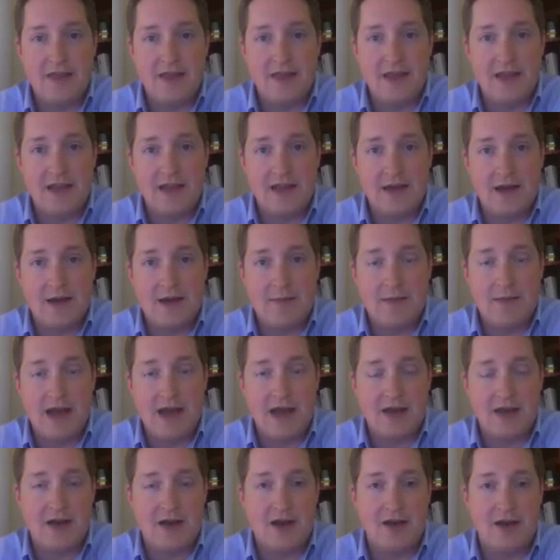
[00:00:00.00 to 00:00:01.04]
think
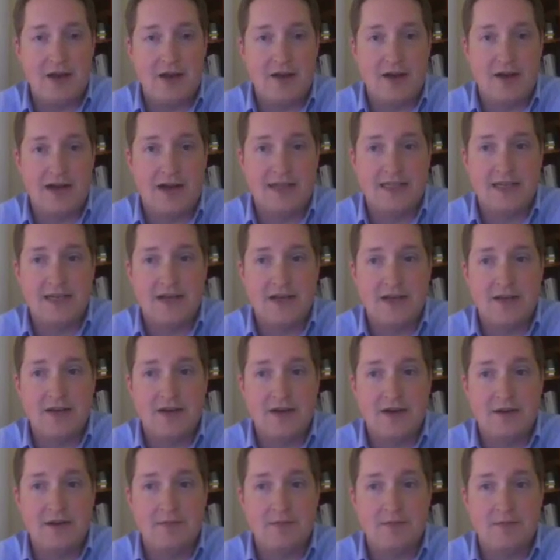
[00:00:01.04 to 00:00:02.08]
Matt Collier has
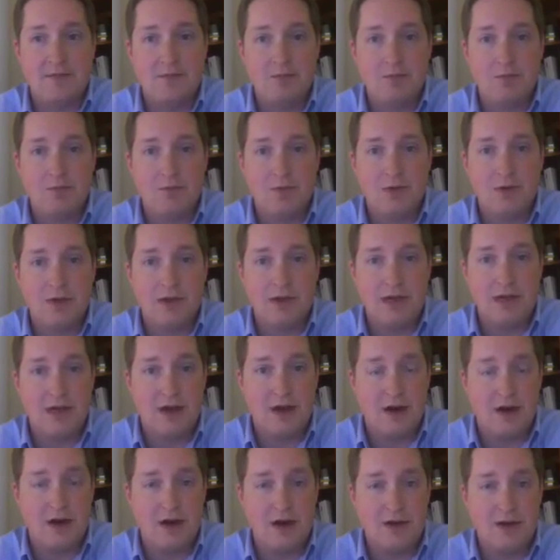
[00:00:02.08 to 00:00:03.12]
another really
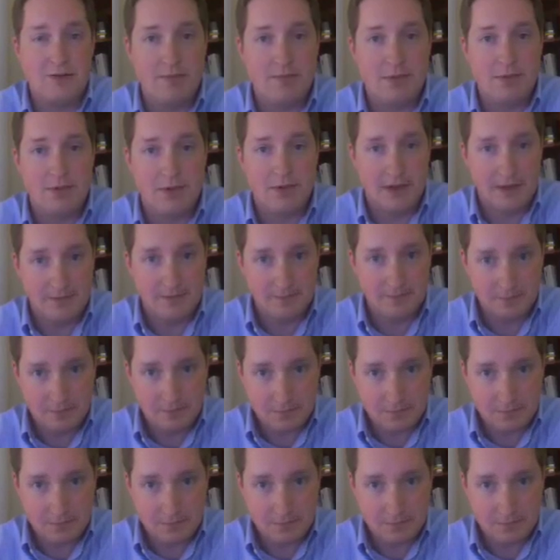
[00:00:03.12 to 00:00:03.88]
on point